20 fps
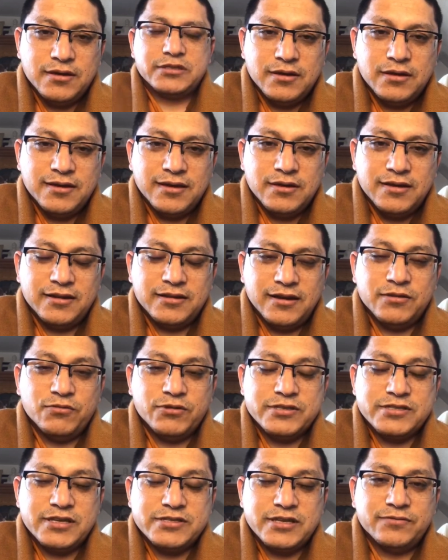and he
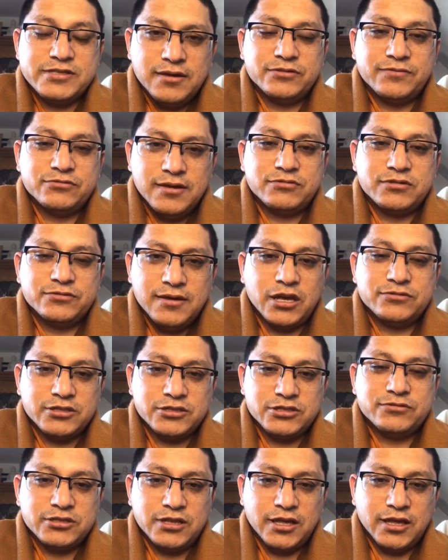was able to
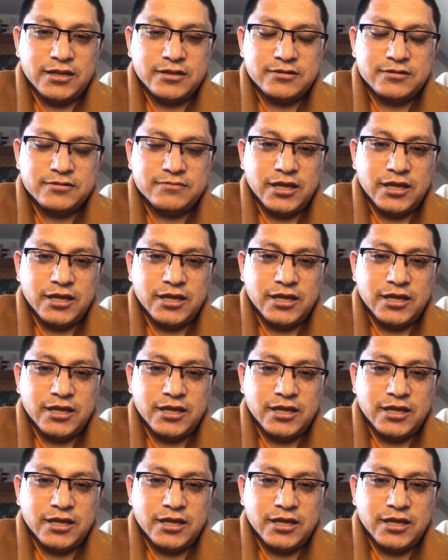touch that.